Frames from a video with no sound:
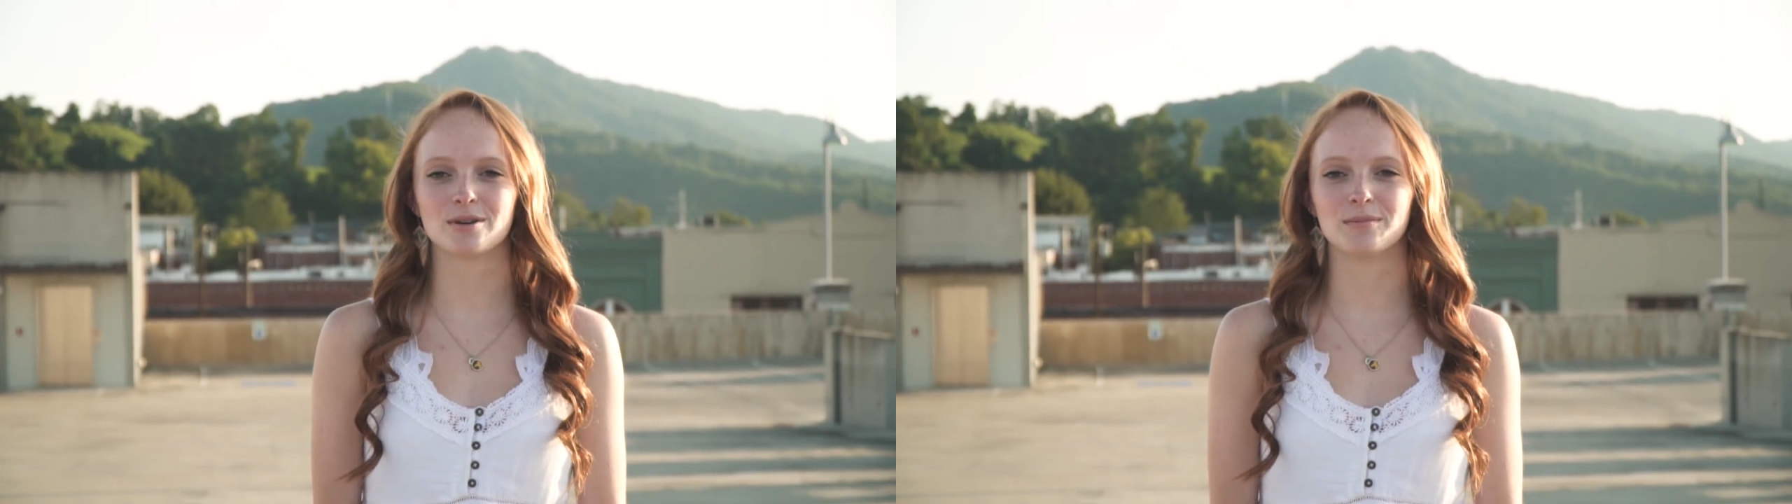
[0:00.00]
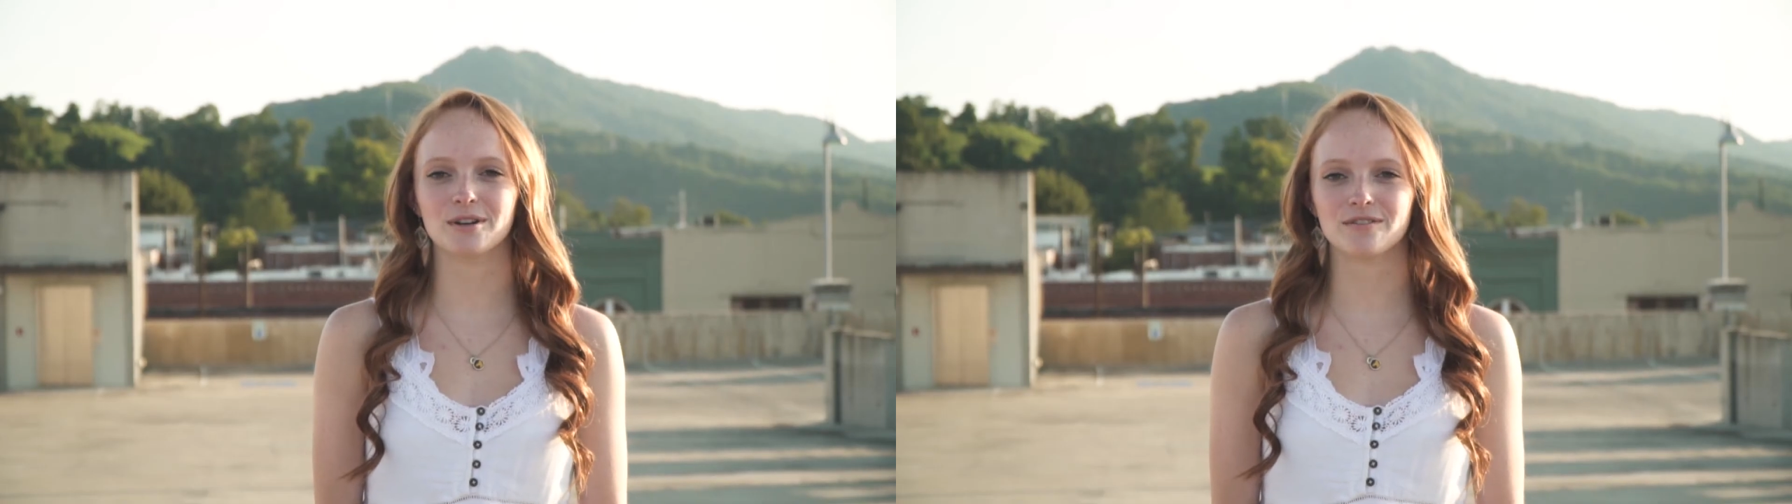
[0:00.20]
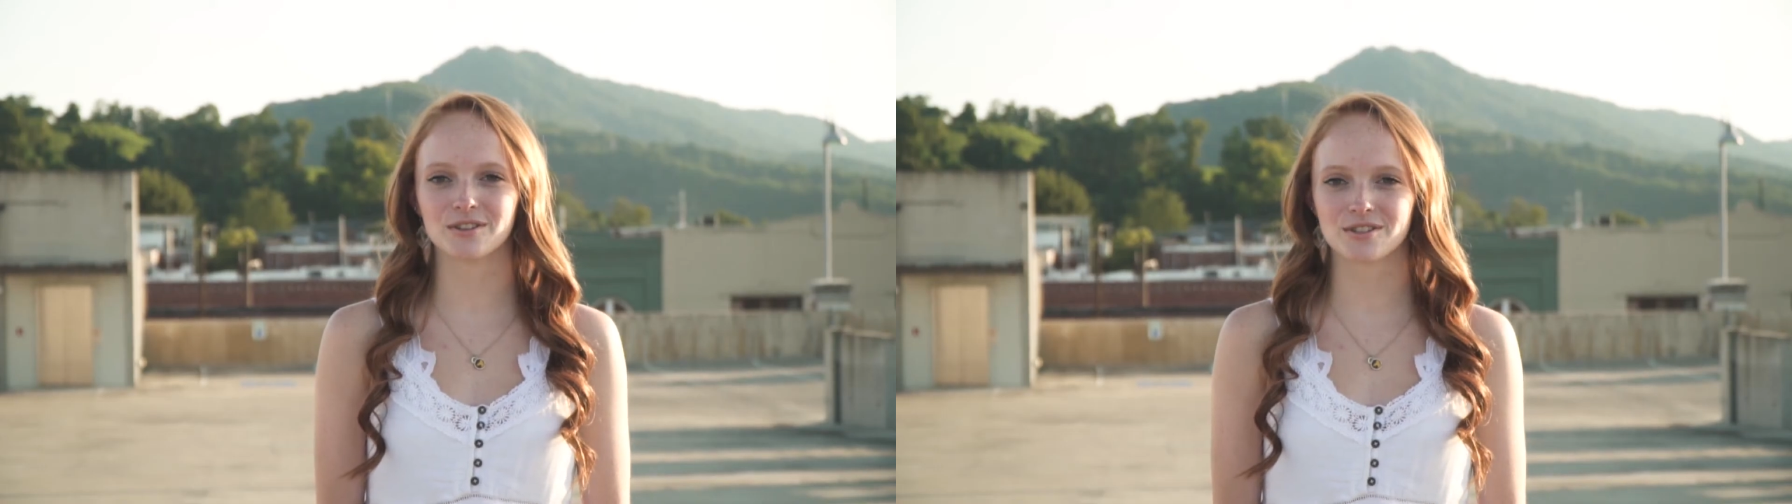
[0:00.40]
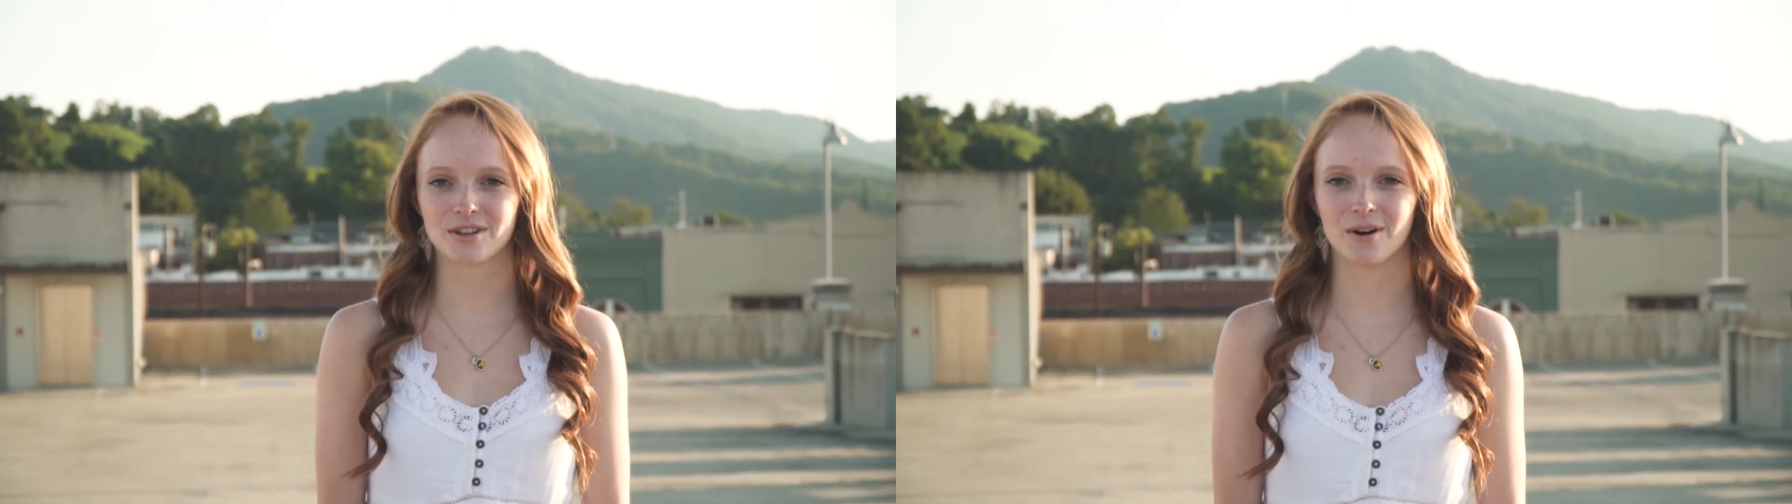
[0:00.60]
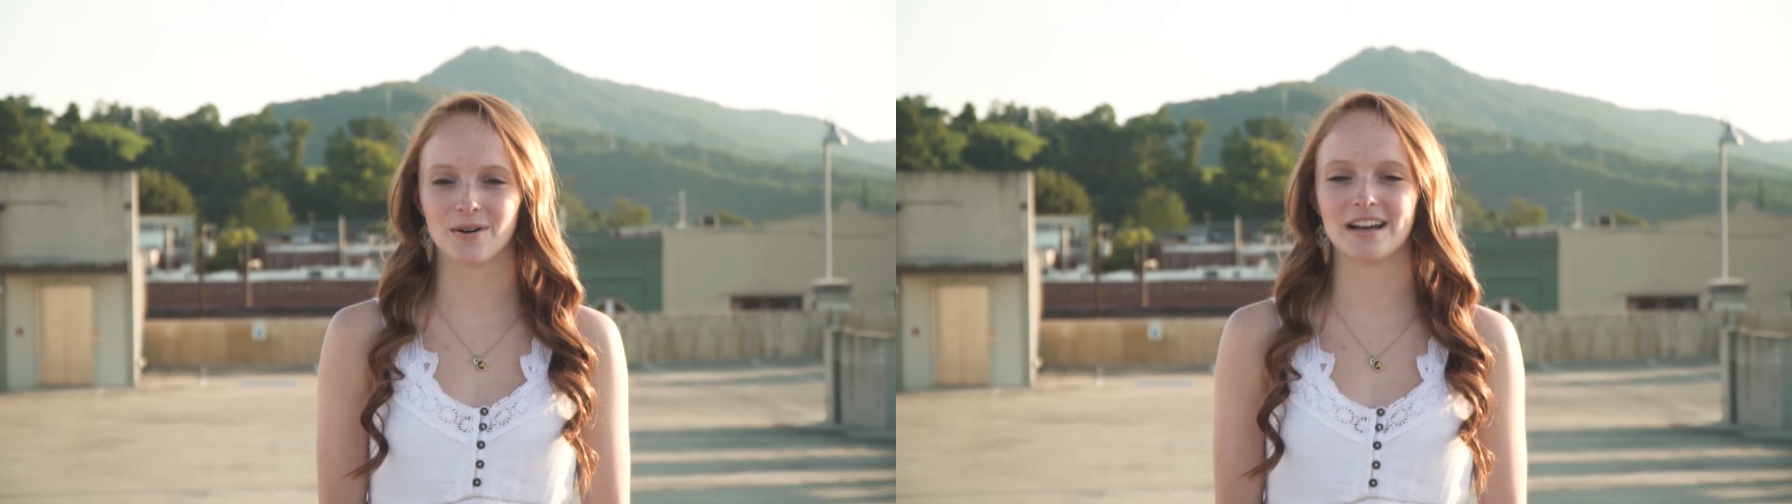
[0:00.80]
a beautiful
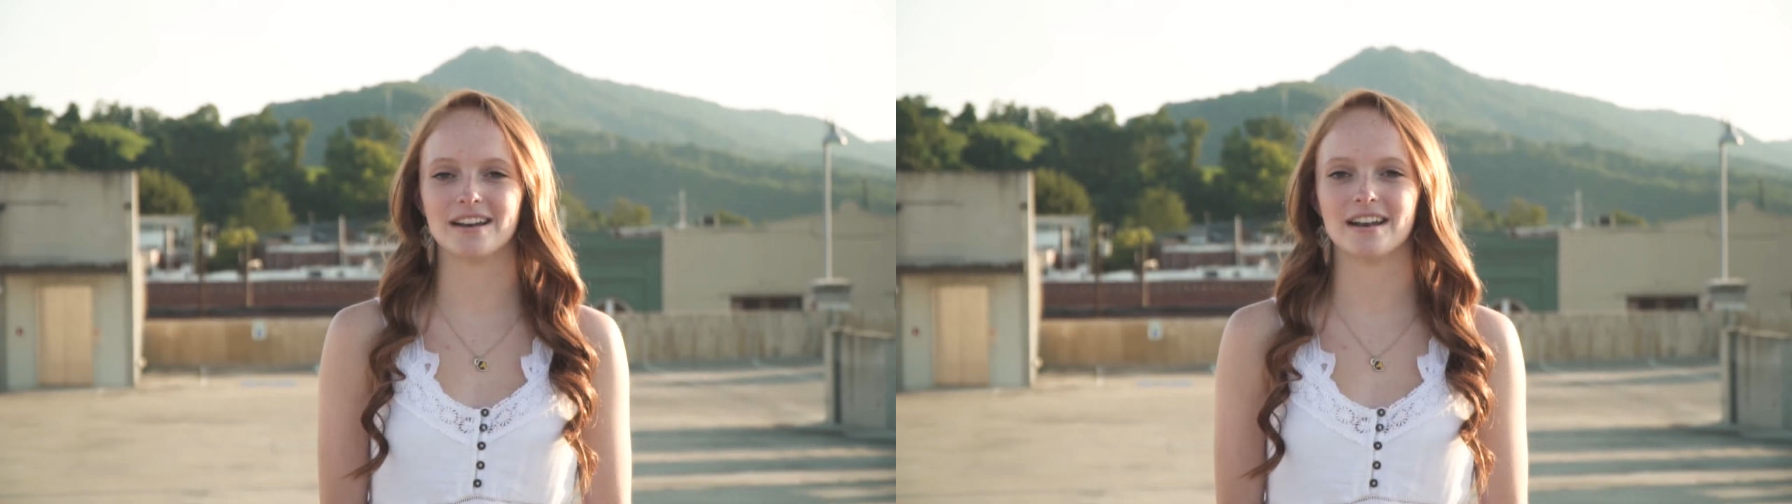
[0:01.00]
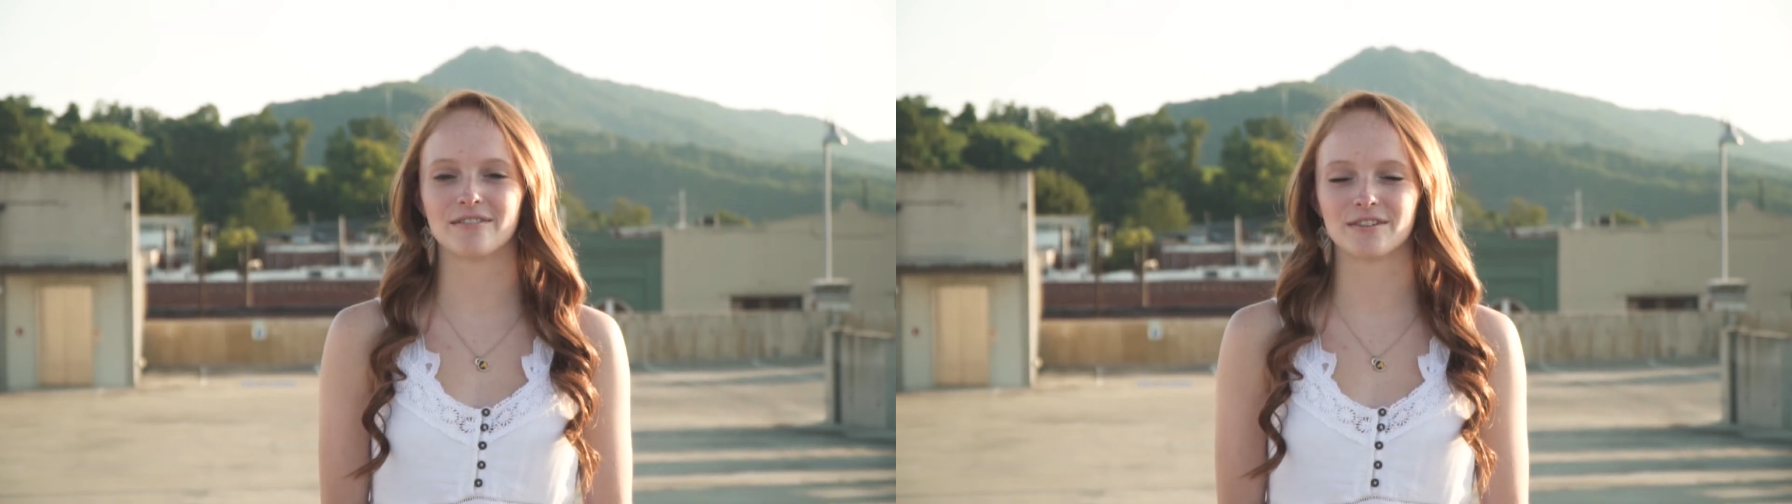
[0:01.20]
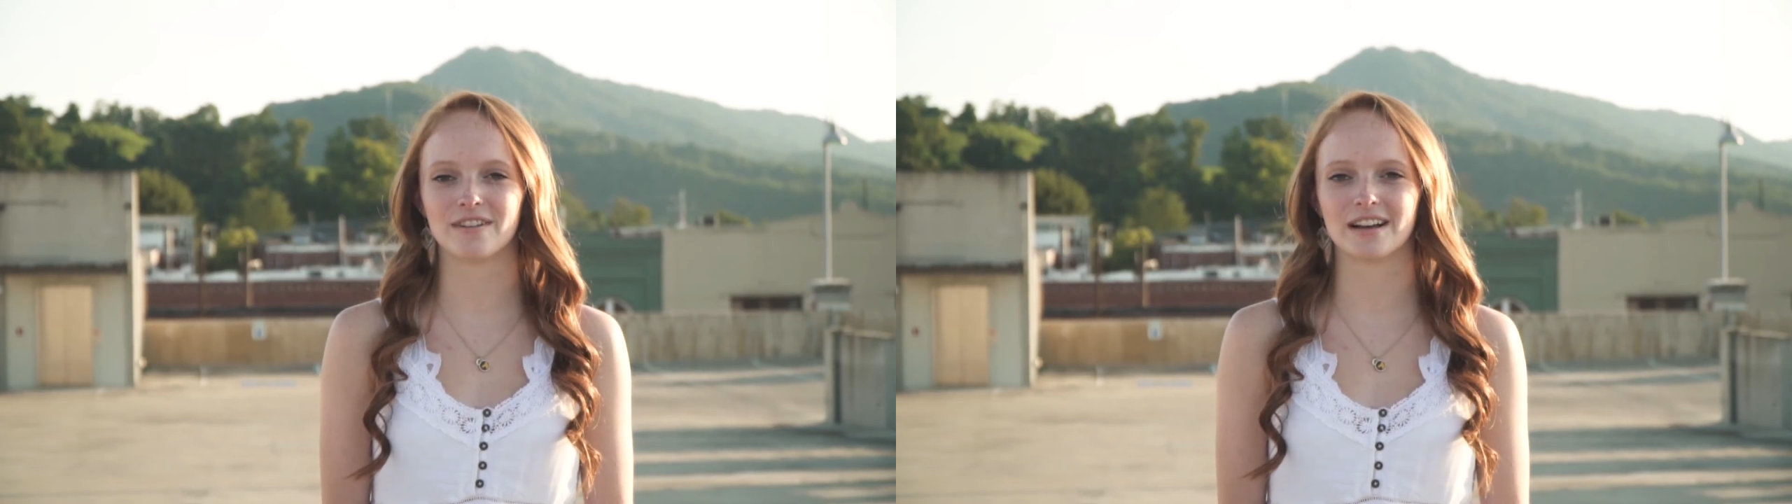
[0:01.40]
soul and never